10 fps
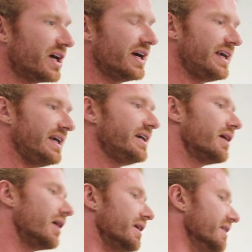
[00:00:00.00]
a heat
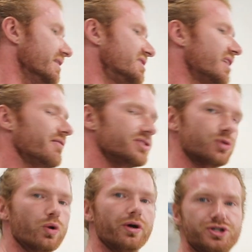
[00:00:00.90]
gun instead of a
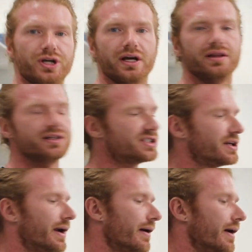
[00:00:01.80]
torch in this
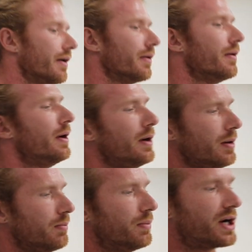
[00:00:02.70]
scenario
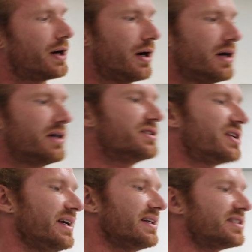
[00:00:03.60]
because
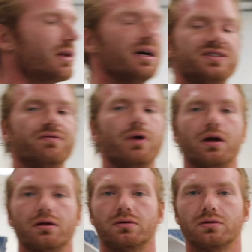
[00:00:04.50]
it's less
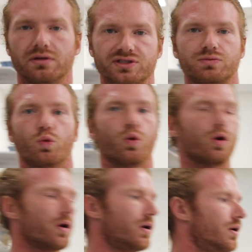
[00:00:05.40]
volatile, it's
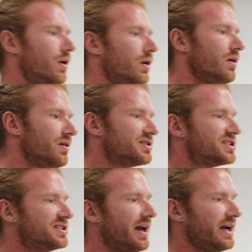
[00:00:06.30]
more
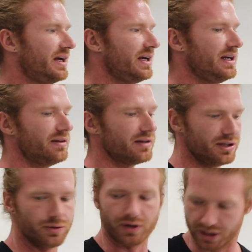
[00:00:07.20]
steady heat that
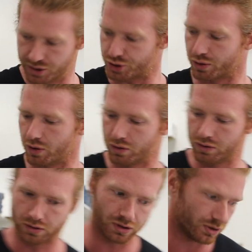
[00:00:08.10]
you can
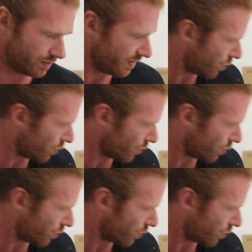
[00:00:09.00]
control a little bit